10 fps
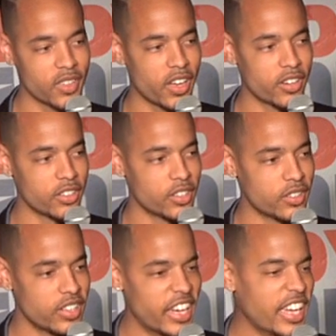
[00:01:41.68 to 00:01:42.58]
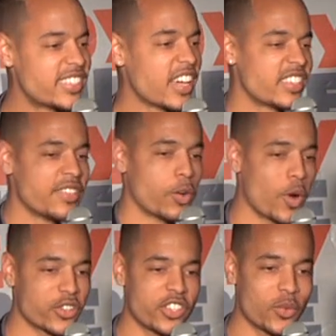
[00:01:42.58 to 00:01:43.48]
I don't know. It sucks even
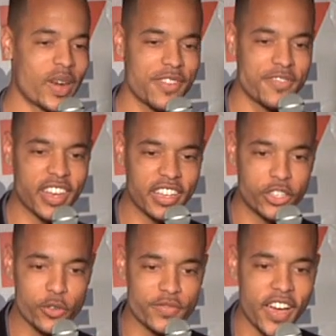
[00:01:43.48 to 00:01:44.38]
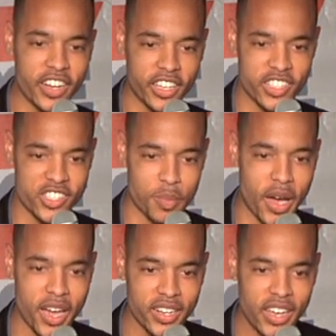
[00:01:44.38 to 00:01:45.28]
worse because when I finally do find a good
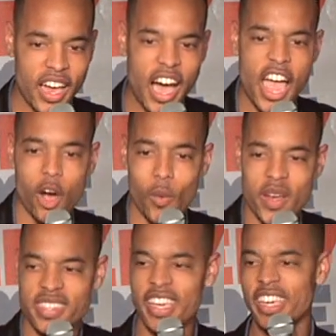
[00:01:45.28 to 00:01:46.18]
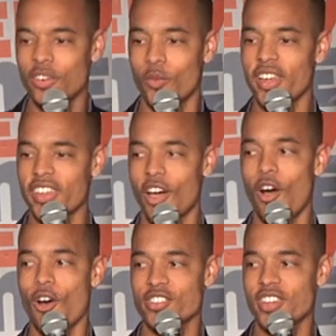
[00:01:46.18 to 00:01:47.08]
spot, I always hit one of the
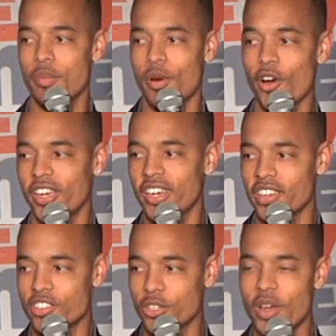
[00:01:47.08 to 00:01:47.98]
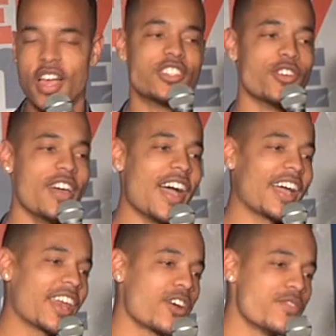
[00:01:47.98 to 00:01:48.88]
cars that I'm parking next to, so now I
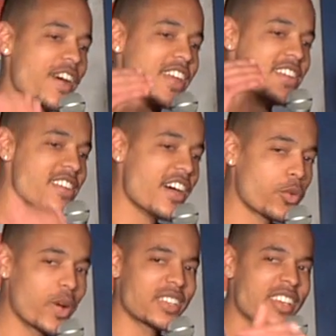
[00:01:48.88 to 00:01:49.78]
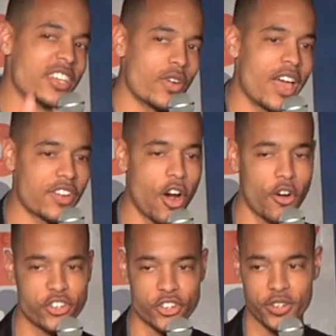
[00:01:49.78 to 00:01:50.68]
gotta go find another one because I don't have
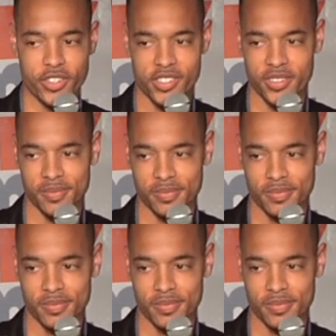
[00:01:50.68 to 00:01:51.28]
car insurance.